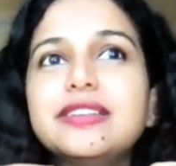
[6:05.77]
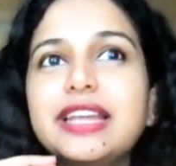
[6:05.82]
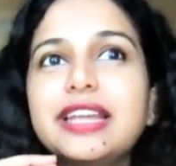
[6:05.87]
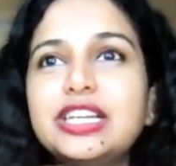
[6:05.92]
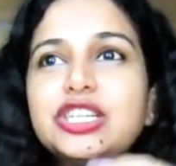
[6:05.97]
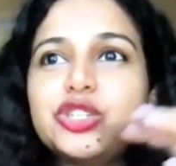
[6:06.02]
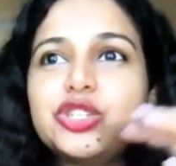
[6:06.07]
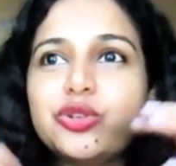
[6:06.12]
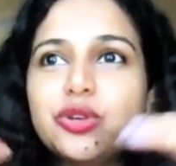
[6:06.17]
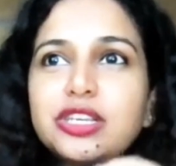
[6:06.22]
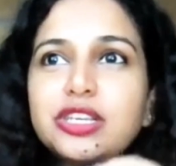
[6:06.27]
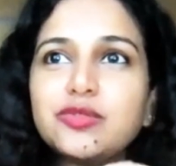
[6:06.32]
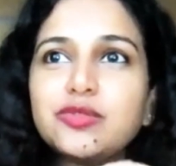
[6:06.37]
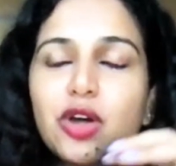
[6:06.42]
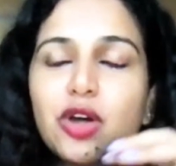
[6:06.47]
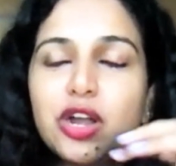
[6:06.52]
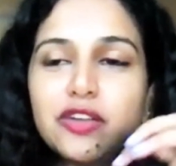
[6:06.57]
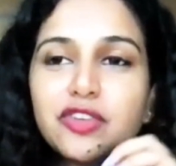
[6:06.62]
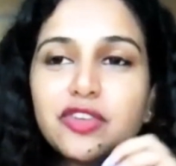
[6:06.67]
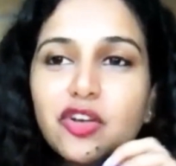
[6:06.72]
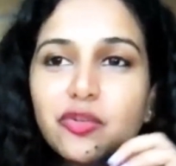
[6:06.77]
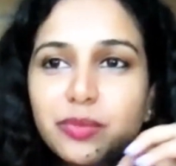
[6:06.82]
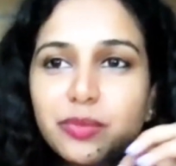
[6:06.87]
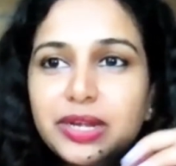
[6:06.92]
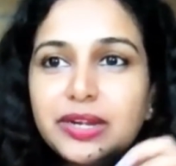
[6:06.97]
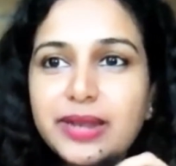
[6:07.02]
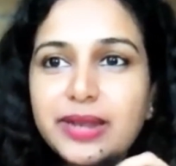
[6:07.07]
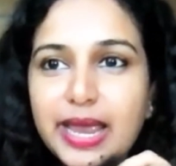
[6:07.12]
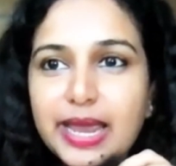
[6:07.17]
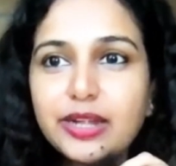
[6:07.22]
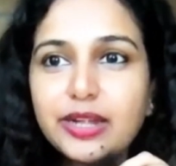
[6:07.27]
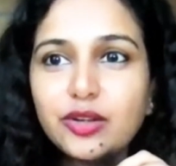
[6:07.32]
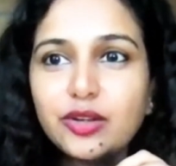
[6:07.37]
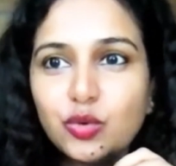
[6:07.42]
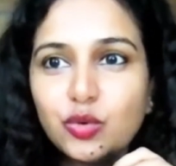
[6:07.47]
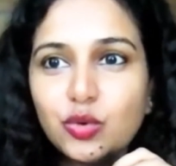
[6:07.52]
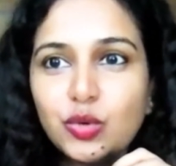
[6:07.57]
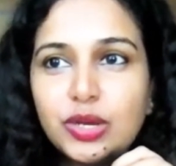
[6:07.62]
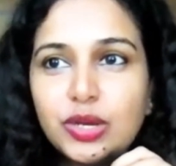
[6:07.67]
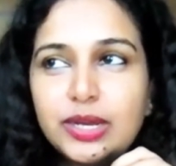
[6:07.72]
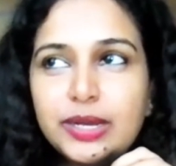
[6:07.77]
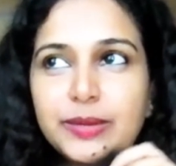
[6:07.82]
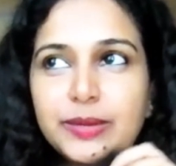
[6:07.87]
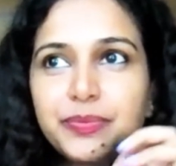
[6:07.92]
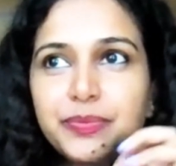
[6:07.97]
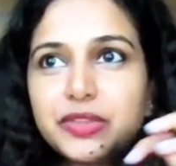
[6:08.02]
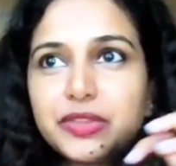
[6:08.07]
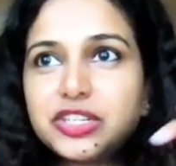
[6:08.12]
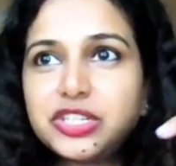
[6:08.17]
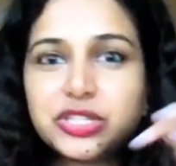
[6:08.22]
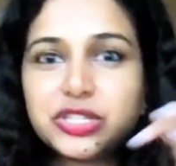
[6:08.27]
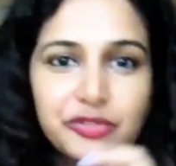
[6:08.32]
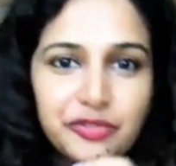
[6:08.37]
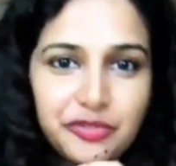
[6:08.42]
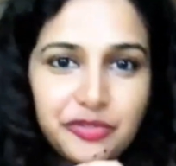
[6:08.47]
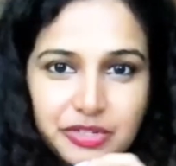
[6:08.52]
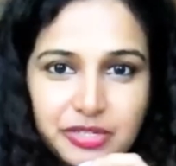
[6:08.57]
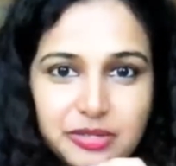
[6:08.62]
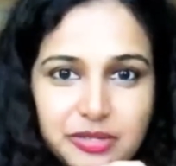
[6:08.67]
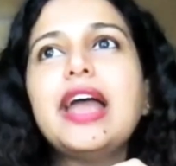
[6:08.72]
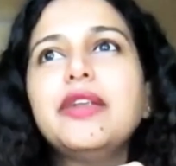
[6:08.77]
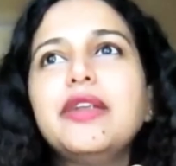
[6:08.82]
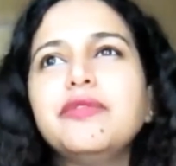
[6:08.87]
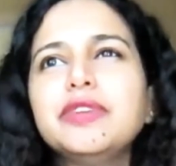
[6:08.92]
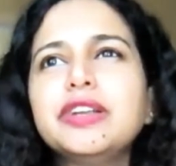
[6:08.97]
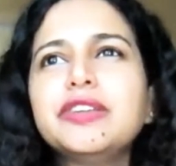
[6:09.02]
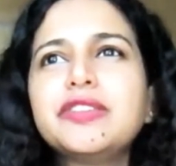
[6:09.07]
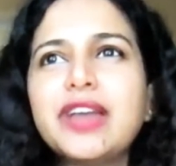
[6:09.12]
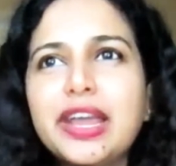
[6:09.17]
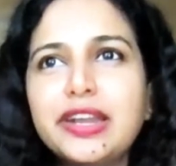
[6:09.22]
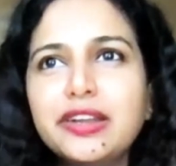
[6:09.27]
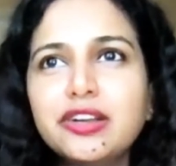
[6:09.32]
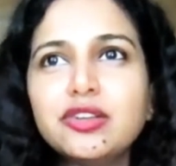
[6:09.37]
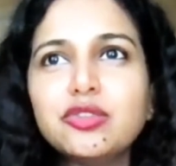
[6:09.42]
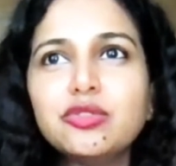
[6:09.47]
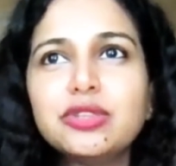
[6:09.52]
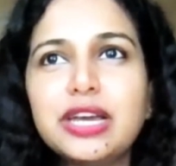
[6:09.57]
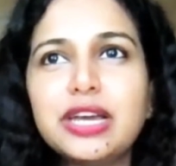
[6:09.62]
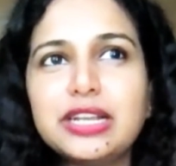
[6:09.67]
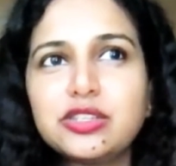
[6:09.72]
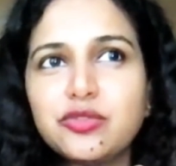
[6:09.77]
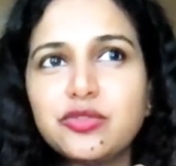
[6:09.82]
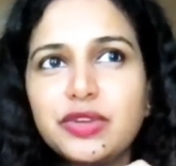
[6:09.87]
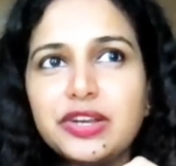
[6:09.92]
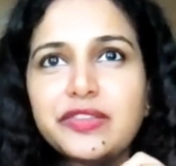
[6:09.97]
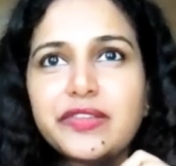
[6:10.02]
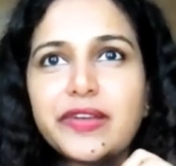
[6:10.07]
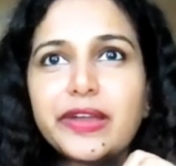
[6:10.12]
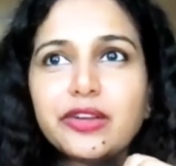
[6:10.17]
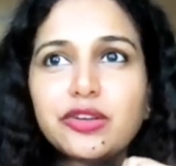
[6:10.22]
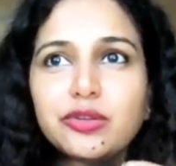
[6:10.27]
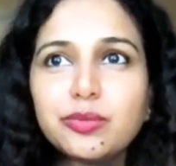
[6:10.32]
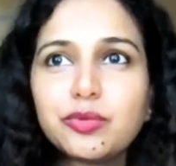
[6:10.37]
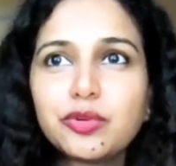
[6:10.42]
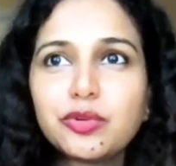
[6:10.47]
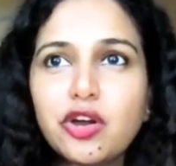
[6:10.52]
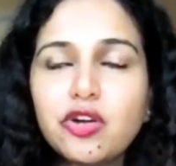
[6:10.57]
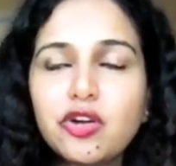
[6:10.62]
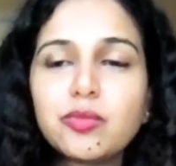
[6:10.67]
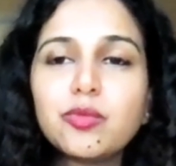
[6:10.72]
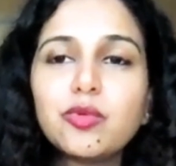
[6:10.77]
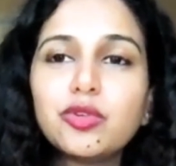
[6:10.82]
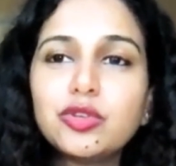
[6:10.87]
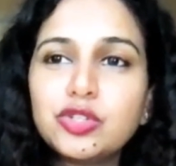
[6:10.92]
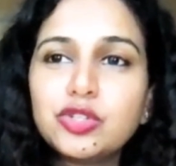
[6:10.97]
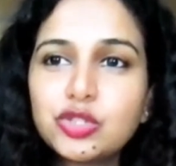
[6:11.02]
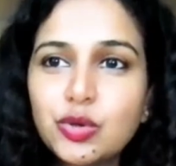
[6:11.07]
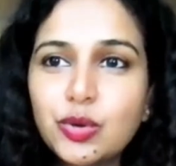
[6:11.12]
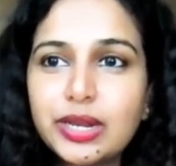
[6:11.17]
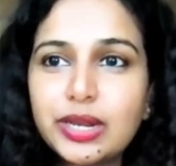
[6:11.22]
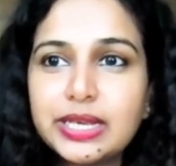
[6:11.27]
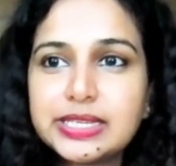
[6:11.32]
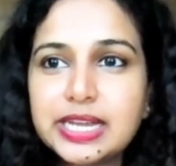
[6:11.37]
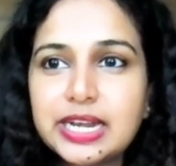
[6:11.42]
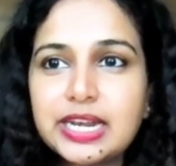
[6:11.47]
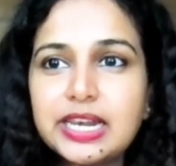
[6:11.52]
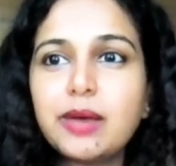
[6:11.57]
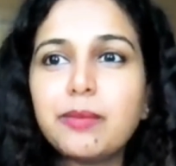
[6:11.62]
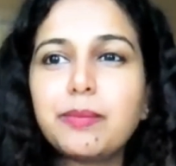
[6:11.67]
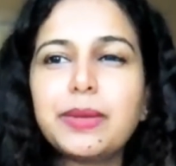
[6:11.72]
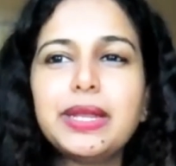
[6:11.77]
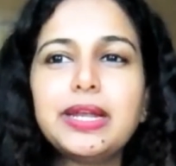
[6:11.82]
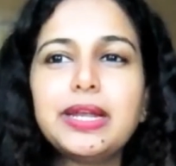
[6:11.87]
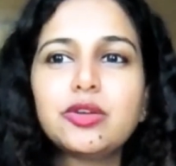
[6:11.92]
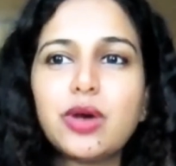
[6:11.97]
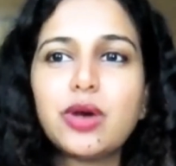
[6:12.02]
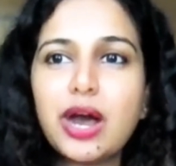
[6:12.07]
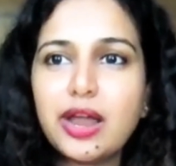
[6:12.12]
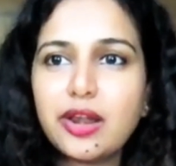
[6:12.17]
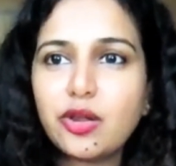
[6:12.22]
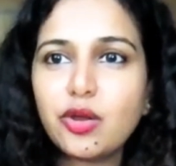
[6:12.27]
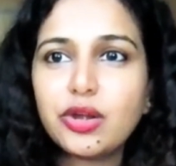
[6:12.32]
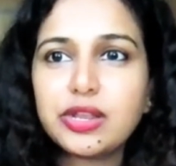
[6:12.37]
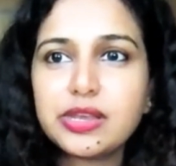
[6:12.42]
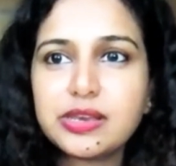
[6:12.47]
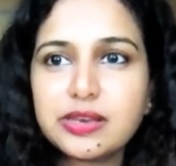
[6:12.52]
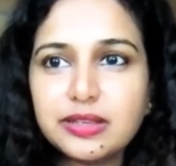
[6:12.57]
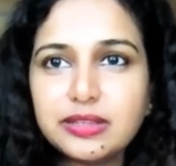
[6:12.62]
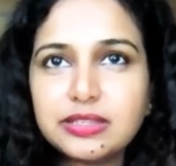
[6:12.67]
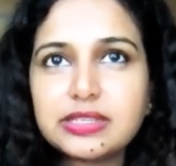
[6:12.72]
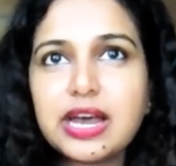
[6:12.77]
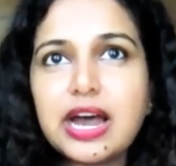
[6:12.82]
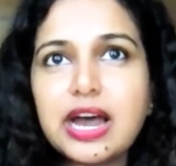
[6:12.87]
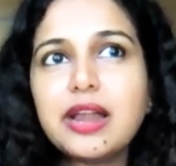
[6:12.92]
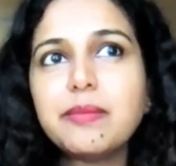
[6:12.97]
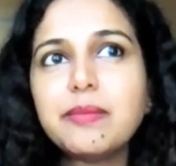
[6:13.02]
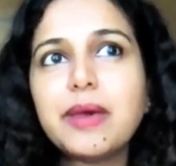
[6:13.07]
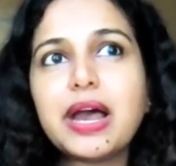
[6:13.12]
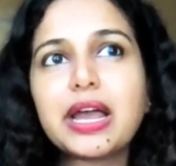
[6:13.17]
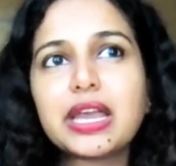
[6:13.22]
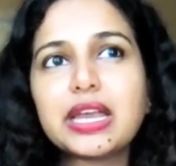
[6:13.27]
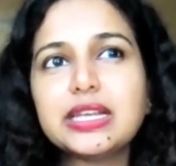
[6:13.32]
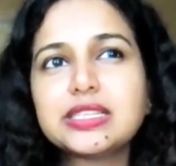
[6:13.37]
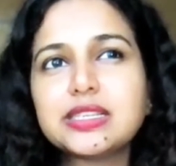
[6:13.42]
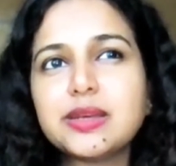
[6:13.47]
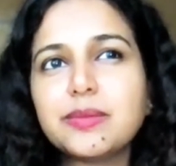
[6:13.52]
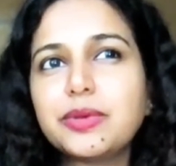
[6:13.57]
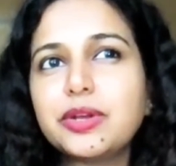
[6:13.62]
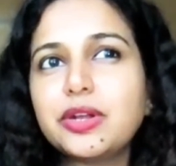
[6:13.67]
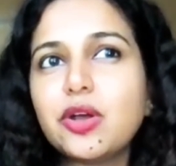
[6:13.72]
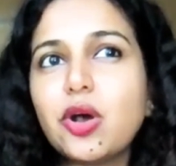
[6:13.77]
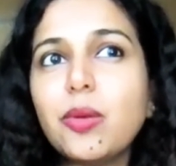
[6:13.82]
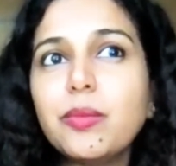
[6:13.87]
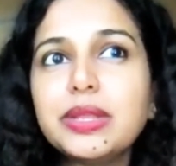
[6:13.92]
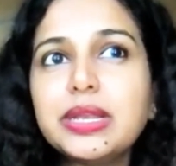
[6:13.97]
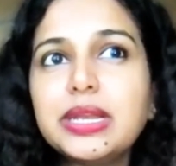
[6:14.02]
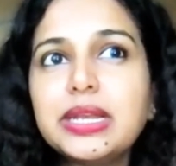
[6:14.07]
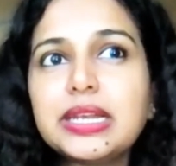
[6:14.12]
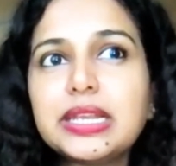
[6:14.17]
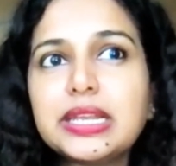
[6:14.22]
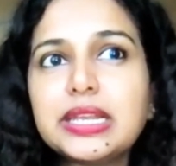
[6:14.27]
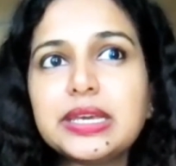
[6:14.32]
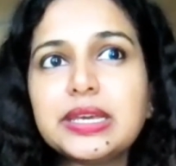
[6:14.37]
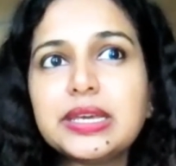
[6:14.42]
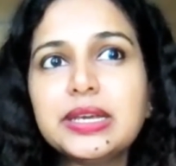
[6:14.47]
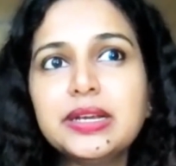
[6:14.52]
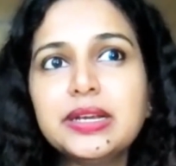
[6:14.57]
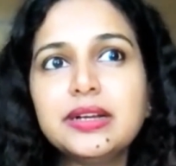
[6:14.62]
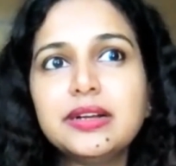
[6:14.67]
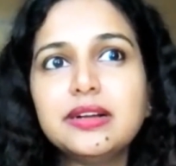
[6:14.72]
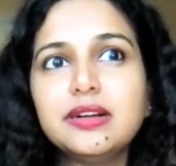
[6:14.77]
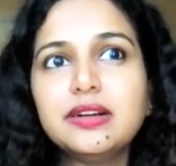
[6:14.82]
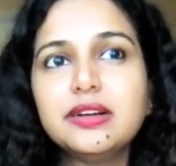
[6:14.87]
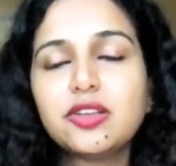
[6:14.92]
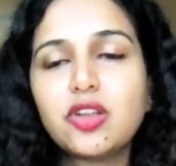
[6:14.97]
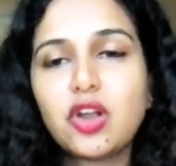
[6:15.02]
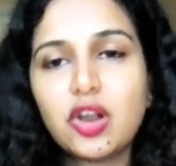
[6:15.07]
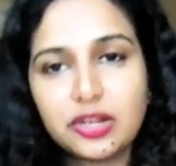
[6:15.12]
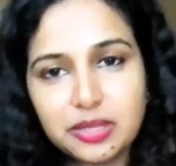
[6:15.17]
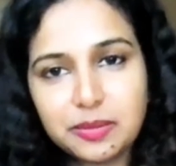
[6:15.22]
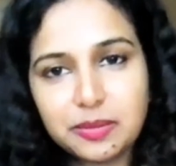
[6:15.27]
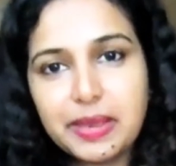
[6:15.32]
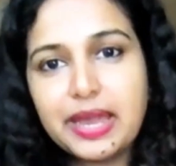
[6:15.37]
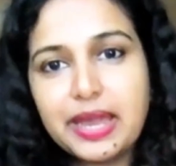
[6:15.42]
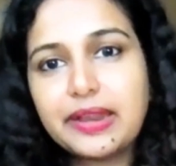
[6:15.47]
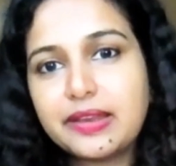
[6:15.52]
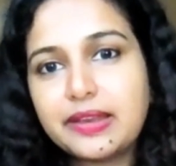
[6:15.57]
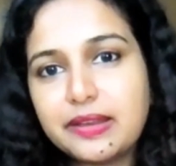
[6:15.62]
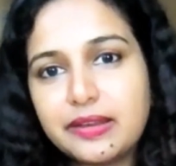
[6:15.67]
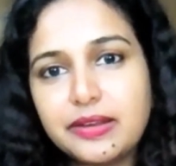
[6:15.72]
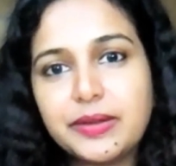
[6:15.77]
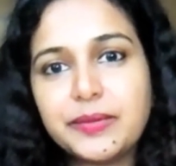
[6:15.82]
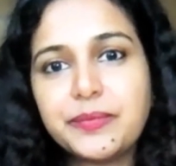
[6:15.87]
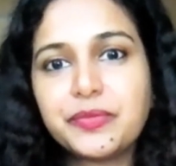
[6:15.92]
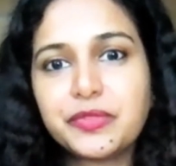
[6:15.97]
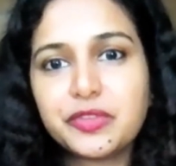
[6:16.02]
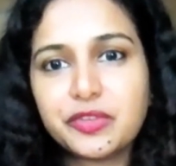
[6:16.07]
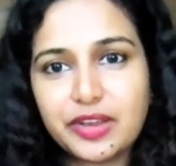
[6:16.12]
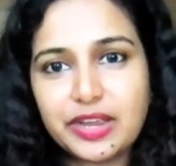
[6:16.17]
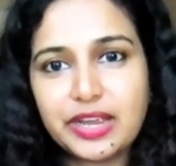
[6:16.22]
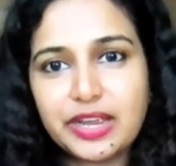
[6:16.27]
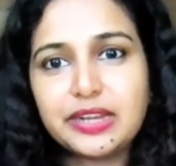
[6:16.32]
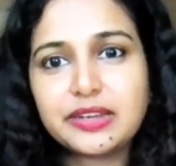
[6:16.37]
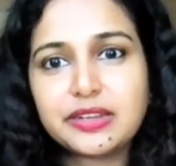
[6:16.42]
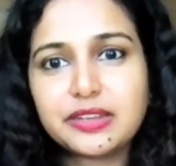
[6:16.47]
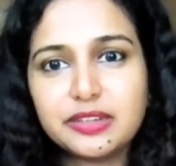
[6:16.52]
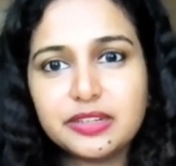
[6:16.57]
ratio is what we have been trying to shift, and we are trying to do that. So we are trying to put out more stories that will appeal to our audience. Our markets are predominantly North America, right?